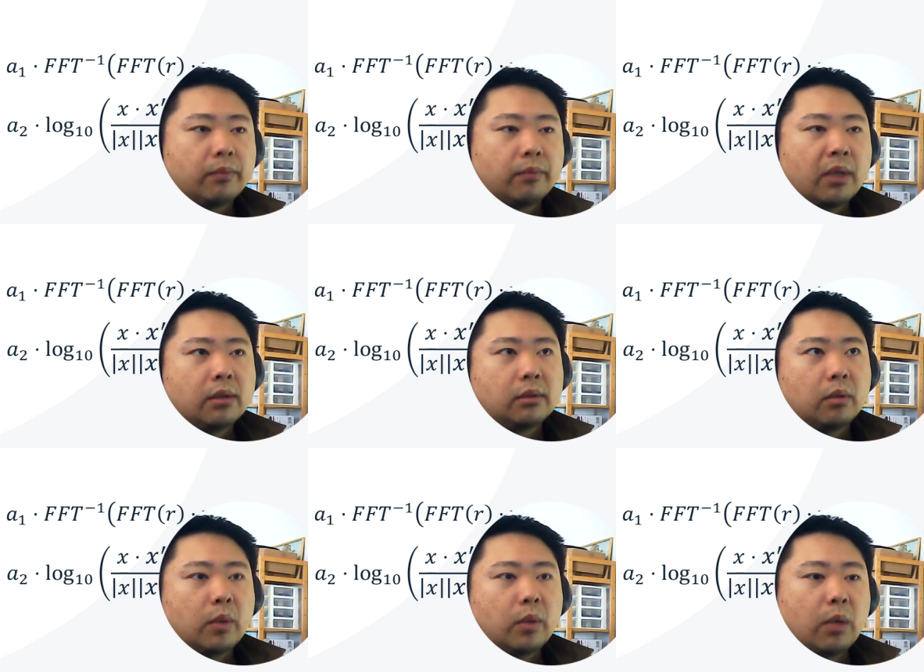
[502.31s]
So we
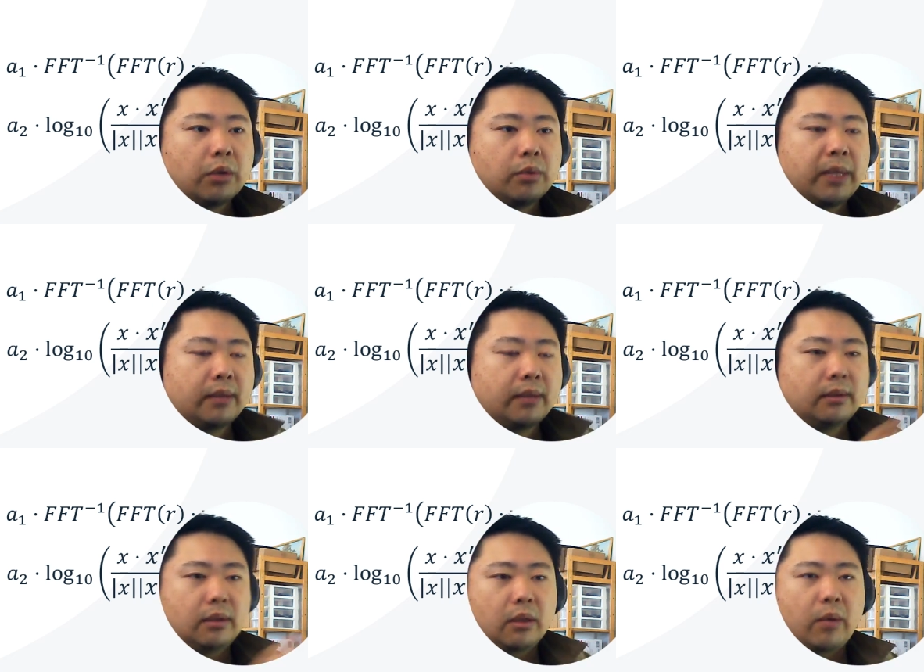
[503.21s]
want to make the
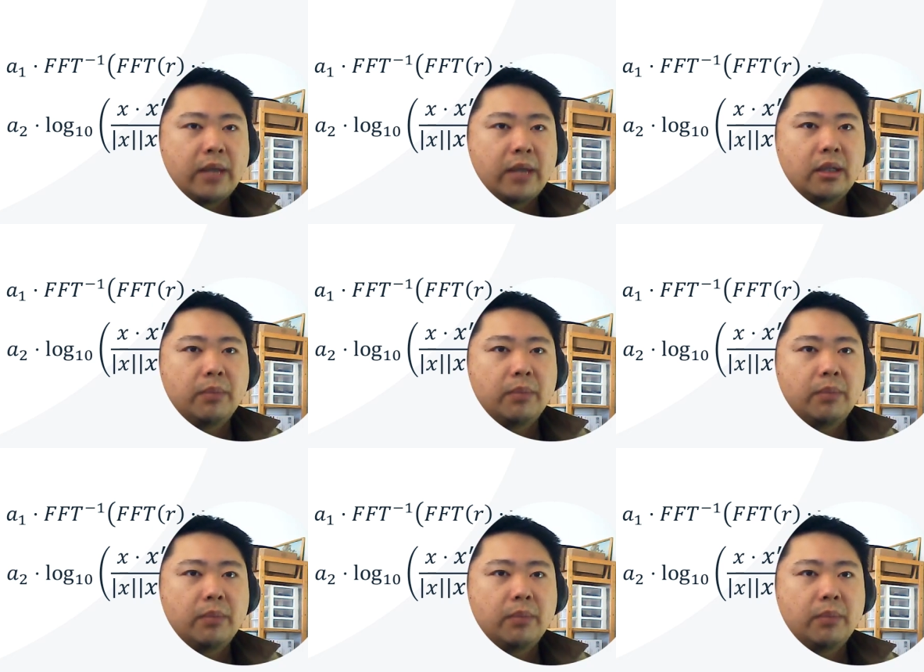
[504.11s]
gradient